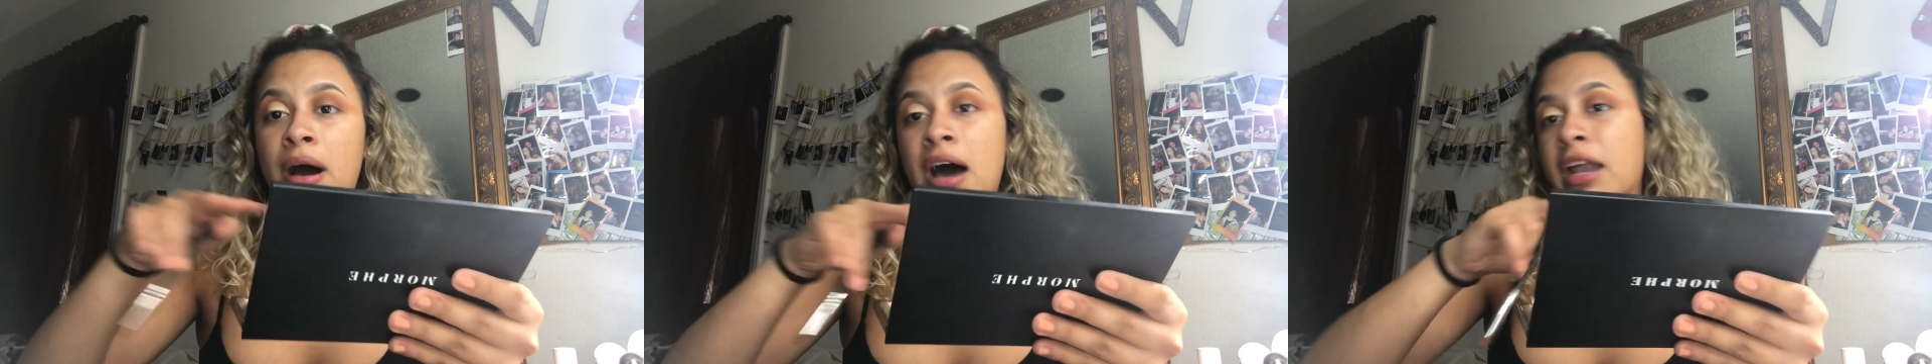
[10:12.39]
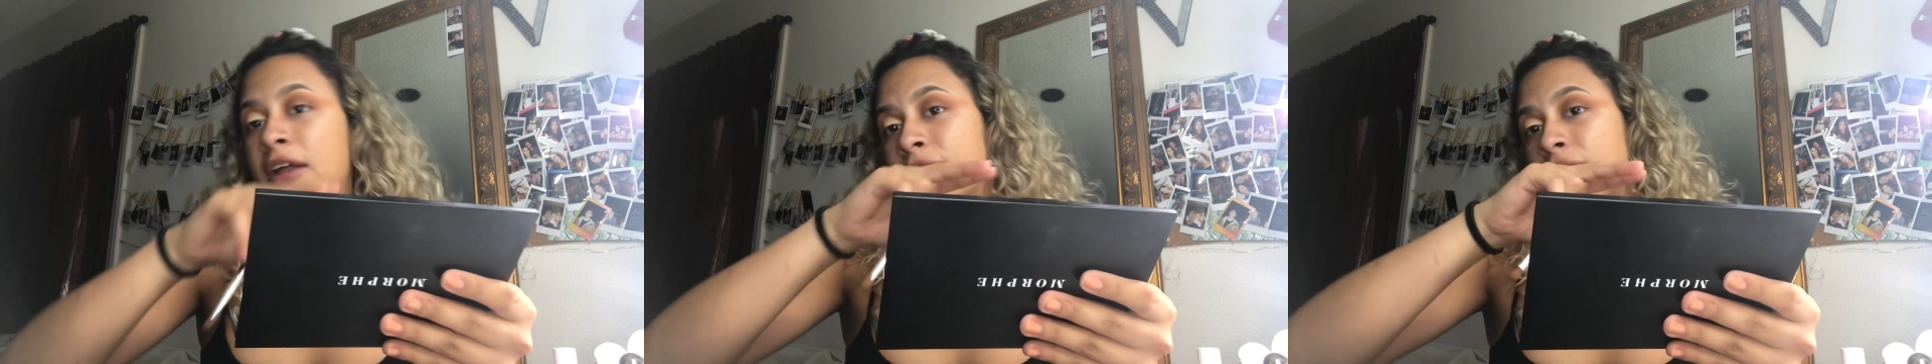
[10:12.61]

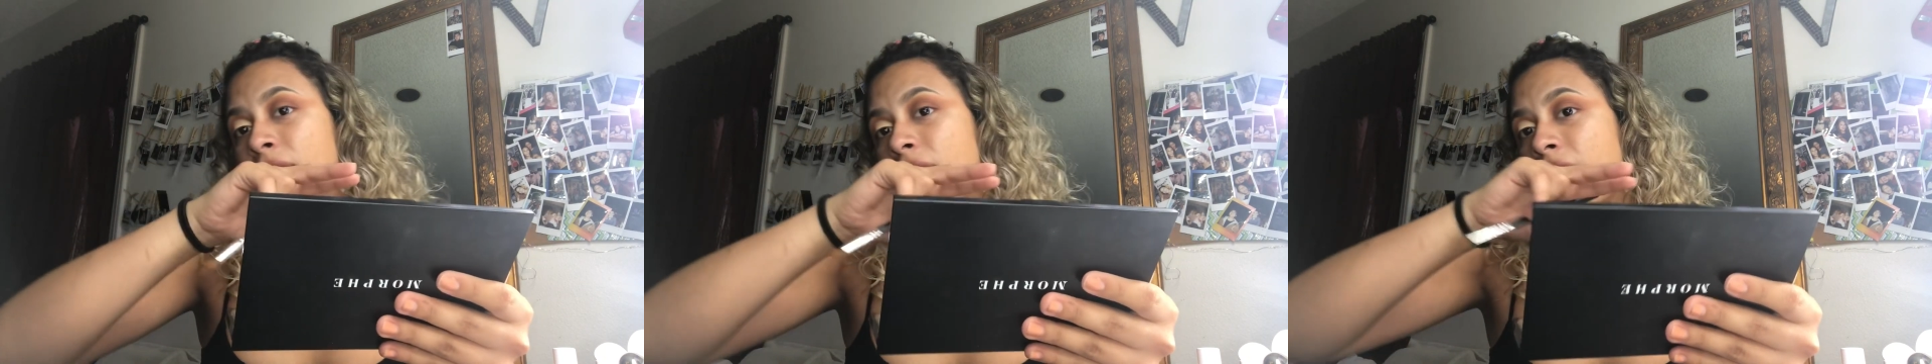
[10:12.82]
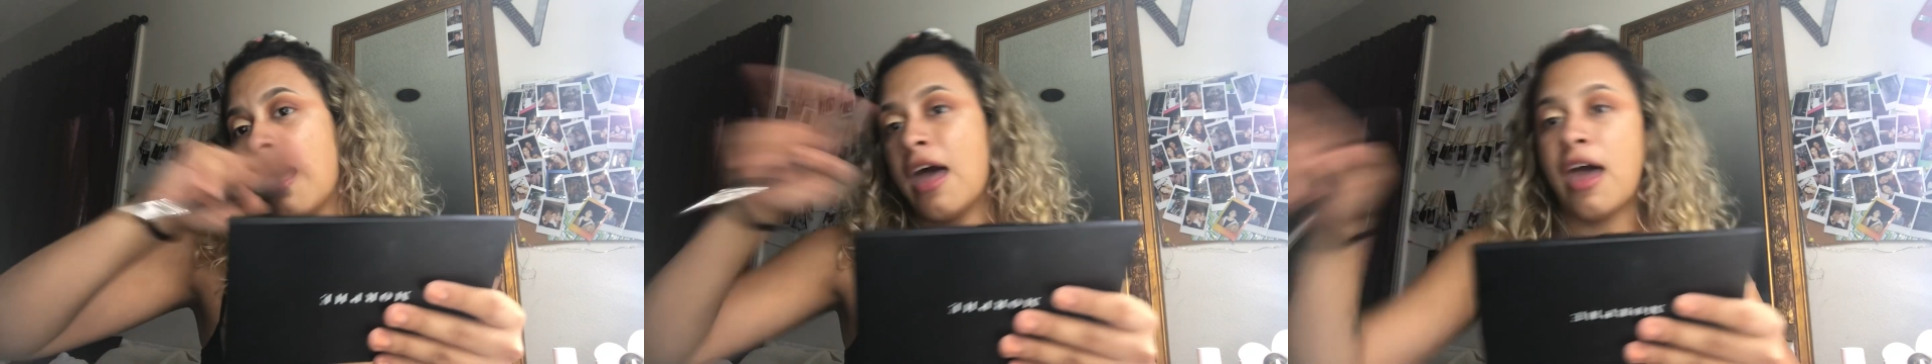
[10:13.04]
out of
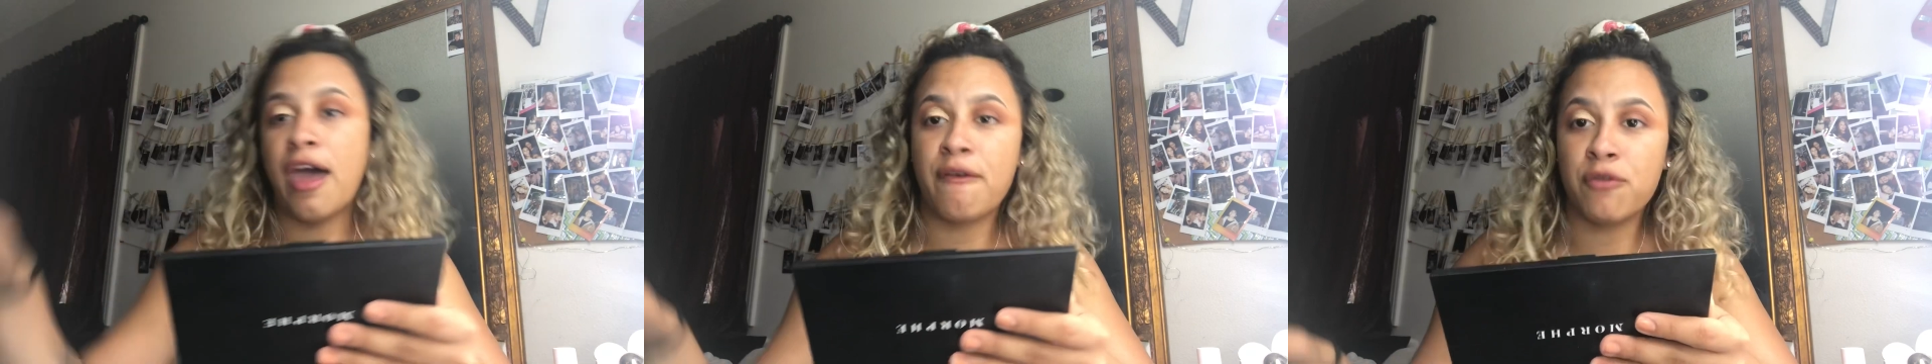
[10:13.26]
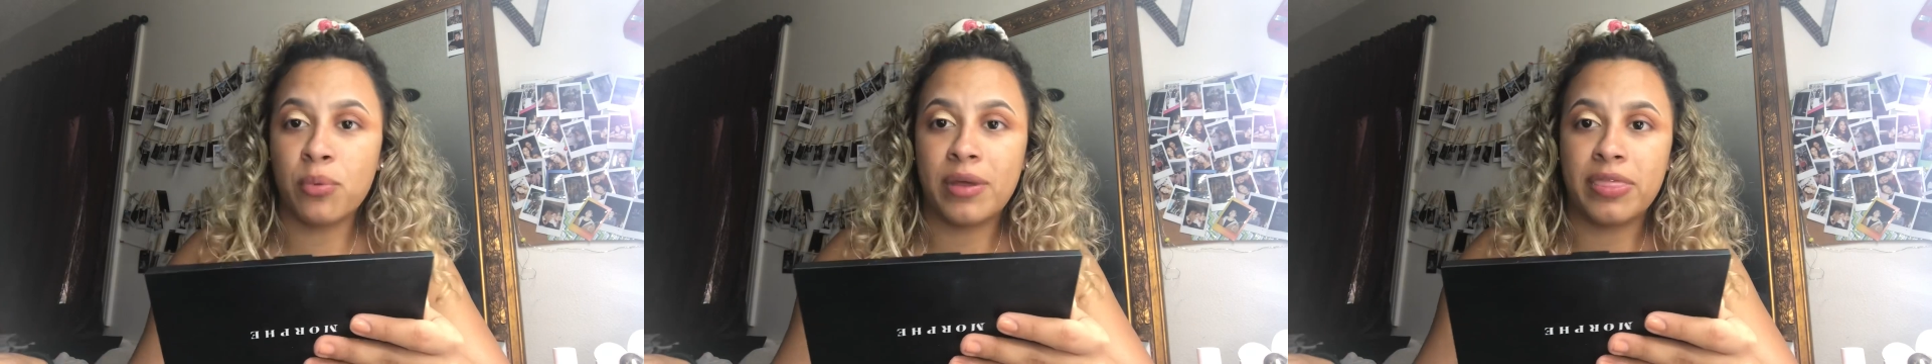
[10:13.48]

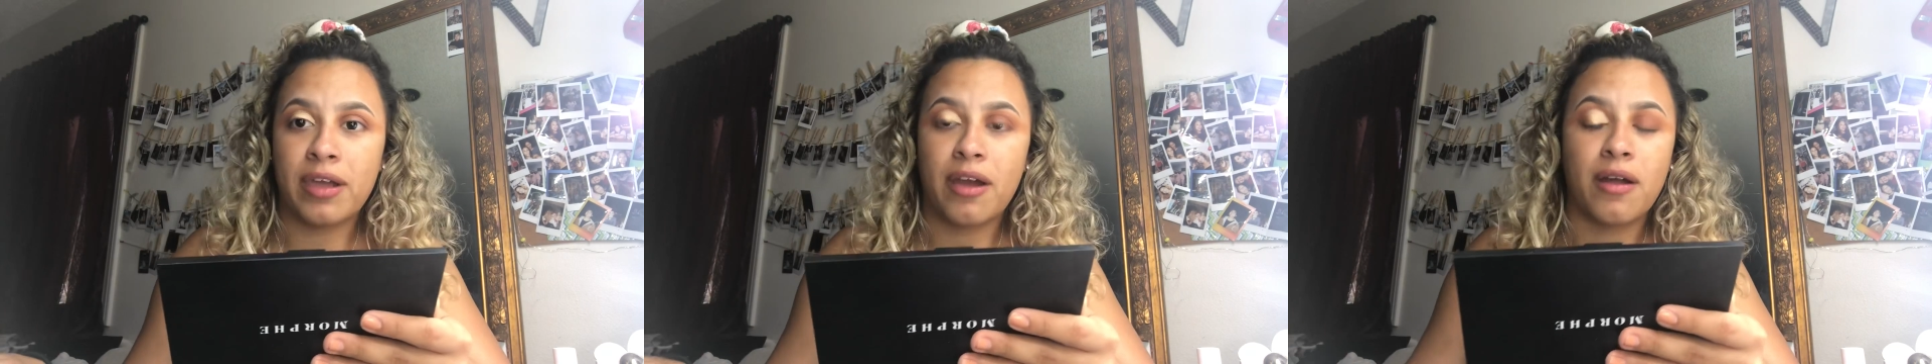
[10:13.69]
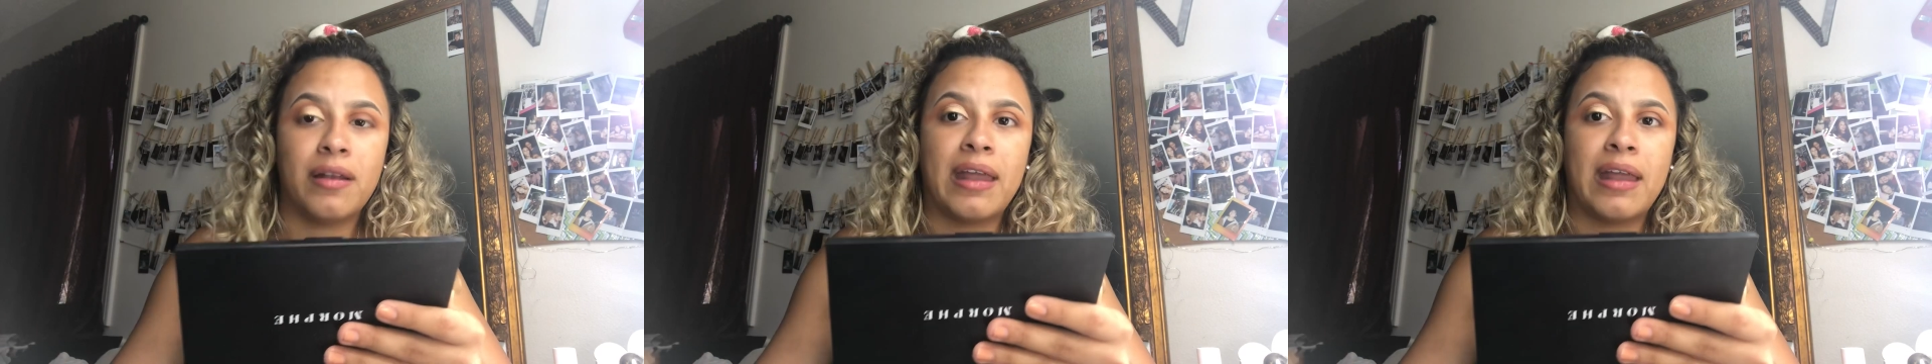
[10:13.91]
everyone there.